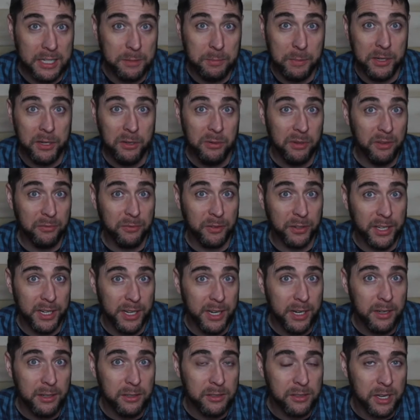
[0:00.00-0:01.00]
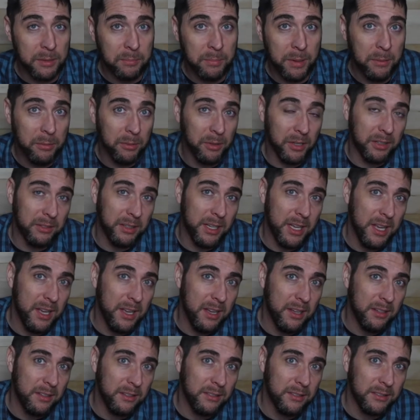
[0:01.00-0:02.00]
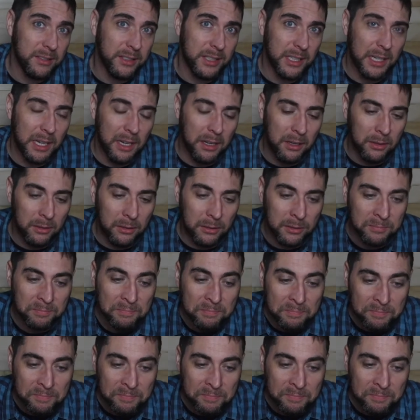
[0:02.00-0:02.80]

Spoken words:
he's been doing it for years. And people are like, well, you know.